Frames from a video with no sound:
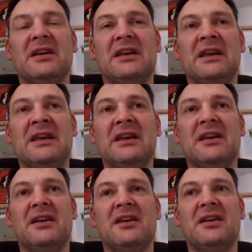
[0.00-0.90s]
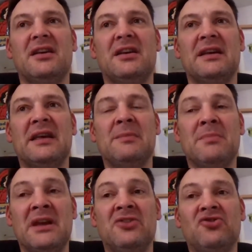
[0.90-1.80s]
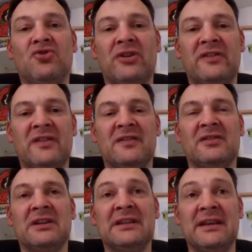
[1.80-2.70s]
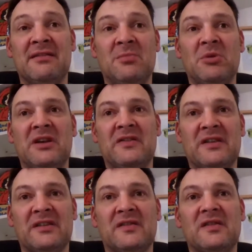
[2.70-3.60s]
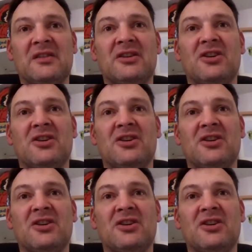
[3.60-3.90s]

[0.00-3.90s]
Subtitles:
he made choices on a daily basis